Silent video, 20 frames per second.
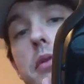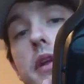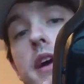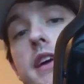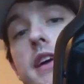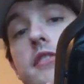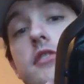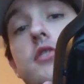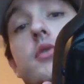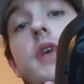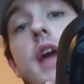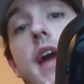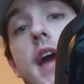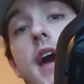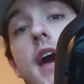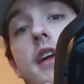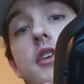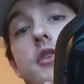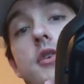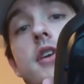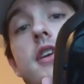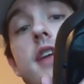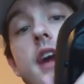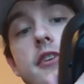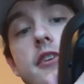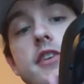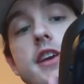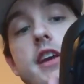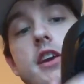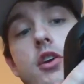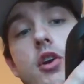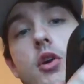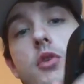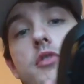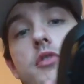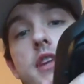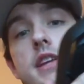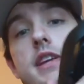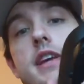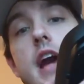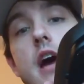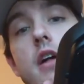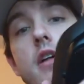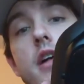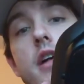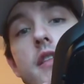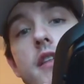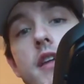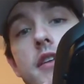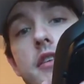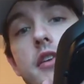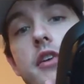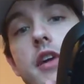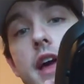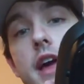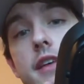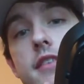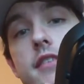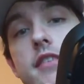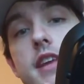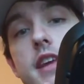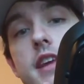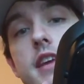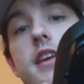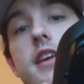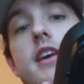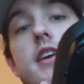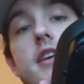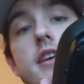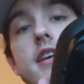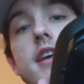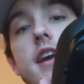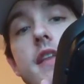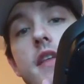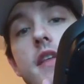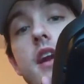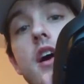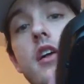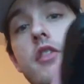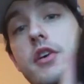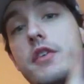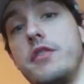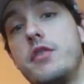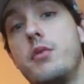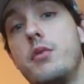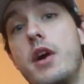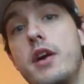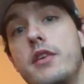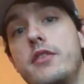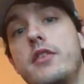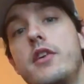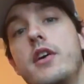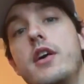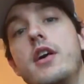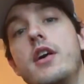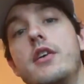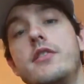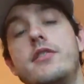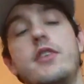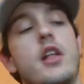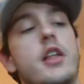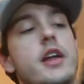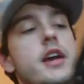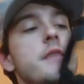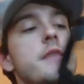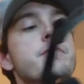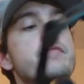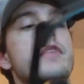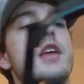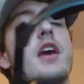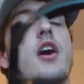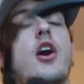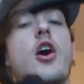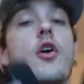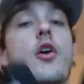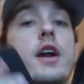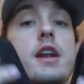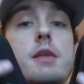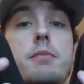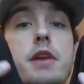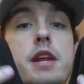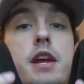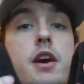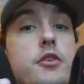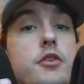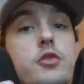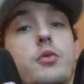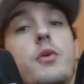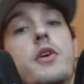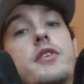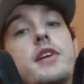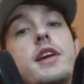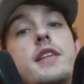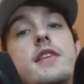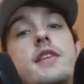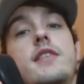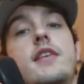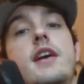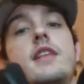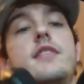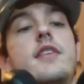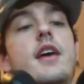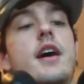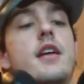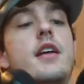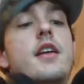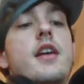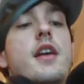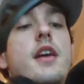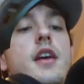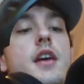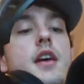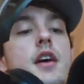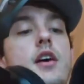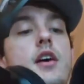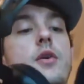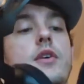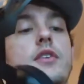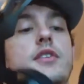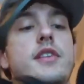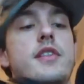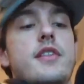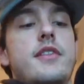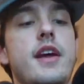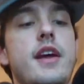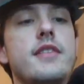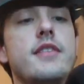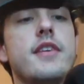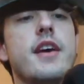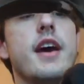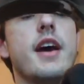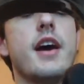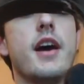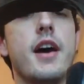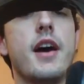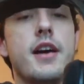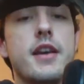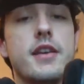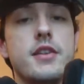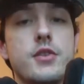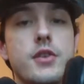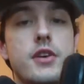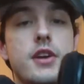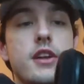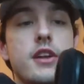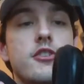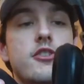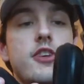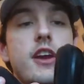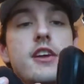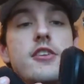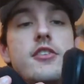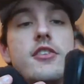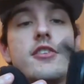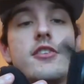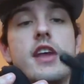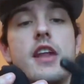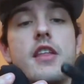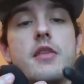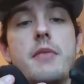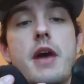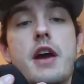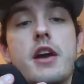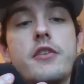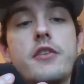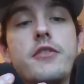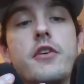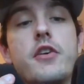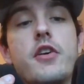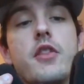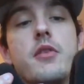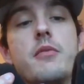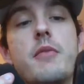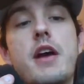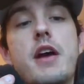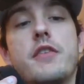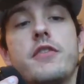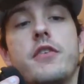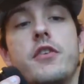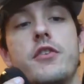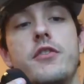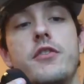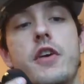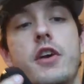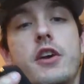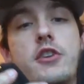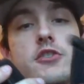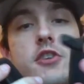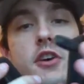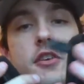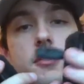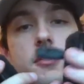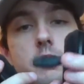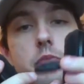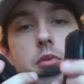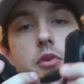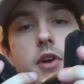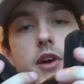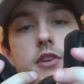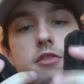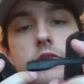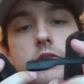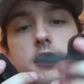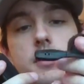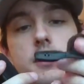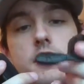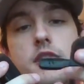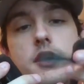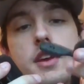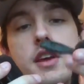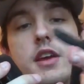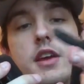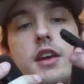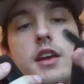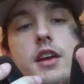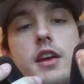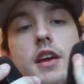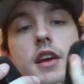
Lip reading: plates, you can. You can actually get your own decal on this little XD. You can get that on there if you want, Sully, or anybody else who wants to get this headset. You can change the side of the microphone, and the microphone is very adjustable, as you can see,